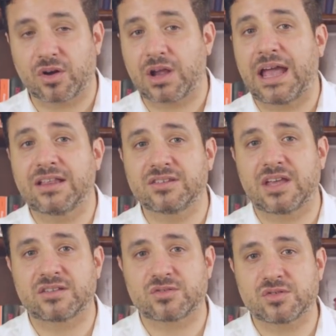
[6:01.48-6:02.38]
our
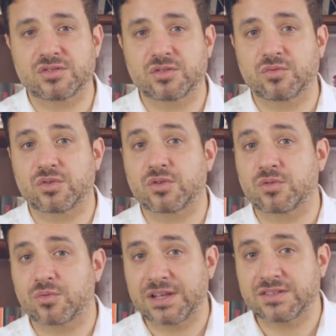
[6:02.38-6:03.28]
ancestors were
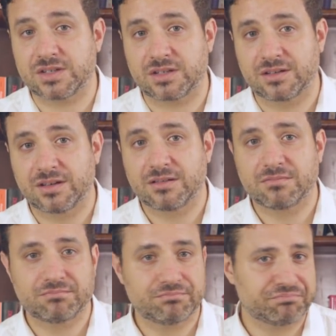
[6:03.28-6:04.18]
resting,
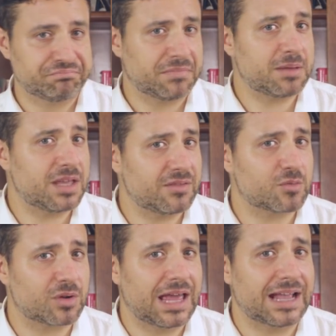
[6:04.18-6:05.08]
maybe
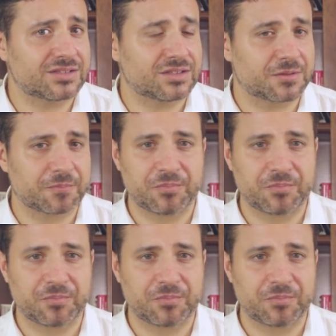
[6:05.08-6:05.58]
even relaxing.